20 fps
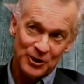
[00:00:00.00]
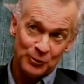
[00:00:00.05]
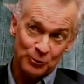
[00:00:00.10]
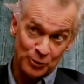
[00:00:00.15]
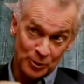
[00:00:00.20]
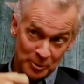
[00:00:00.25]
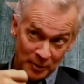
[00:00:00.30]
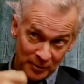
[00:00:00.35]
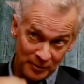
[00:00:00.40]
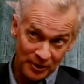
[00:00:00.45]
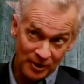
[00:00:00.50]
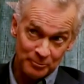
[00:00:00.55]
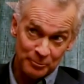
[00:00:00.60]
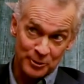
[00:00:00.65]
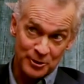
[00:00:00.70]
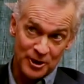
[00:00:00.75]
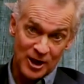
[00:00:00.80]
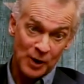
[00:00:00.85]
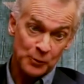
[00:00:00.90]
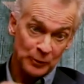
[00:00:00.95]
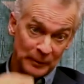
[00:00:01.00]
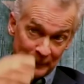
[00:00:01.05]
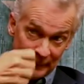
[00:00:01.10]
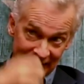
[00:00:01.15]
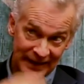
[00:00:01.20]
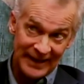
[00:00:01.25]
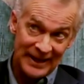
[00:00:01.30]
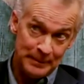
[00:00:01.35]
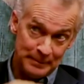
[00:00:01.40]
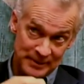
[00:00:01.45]
Rupert Murdoch would
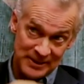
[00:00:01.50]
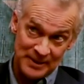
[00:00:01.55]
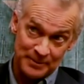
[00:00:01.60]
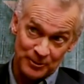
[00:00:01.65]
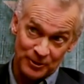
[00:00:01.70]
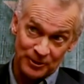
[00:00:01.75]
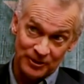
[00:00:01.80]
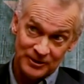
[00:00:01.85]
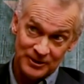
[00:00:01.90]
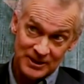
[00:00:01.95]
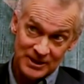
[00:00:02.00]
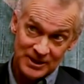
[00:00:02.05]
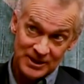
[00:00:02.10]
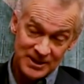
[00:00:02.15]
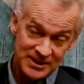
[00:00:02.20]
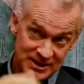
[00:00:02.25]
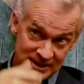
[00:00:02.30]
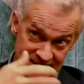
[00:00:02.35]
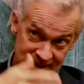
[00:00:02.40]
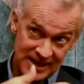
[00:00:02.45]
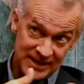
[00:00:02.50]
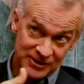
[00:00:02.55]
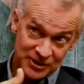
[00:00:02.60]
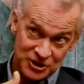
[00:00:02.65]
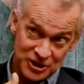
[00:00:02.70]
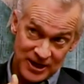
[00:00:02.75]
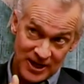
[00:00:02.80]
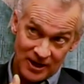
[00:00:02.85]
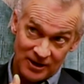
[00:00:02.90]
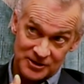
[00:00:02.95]
pay people to take the
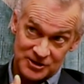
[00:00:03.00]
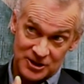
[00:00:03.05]
channel.